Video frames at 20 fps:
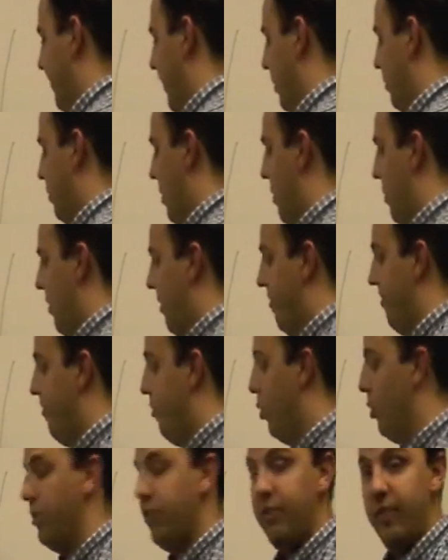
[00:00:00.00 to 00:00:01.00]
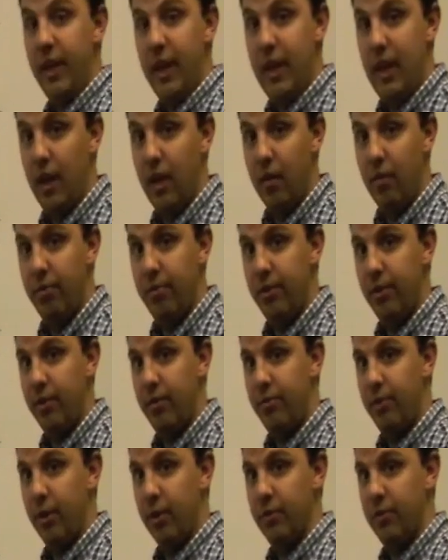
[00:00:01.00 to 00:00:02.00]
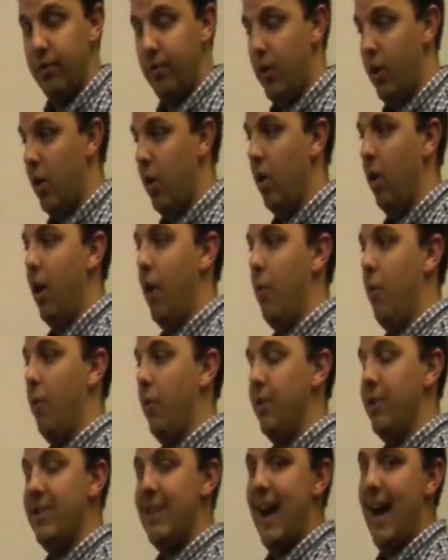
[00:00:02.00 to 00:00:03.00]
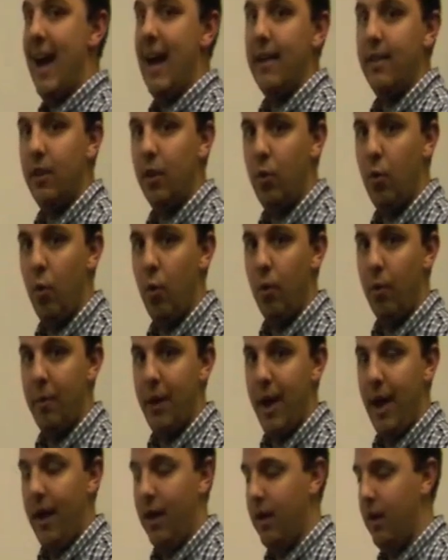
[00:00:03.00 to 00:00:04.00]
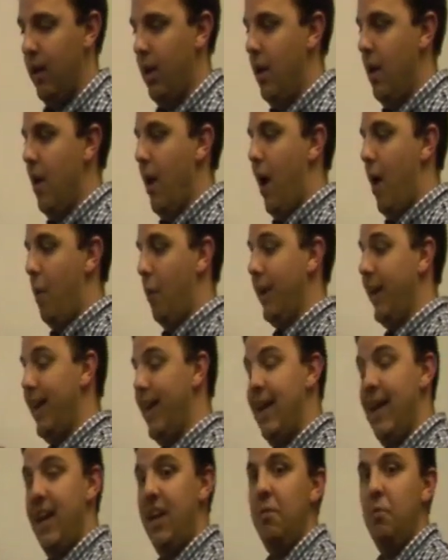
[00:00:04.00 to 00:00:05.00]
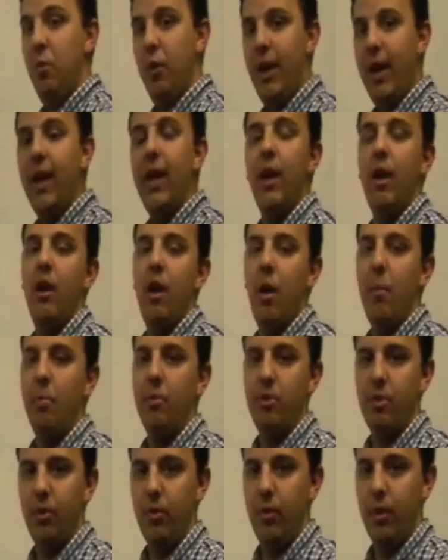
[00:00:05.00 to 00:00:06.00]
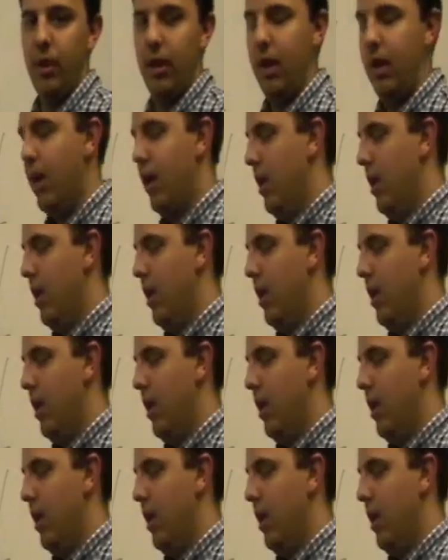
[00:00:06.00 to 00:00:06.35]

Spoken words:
So I want to force the give, first of all. I want to attack the quarterback. I want to hit him when I get an opportunity.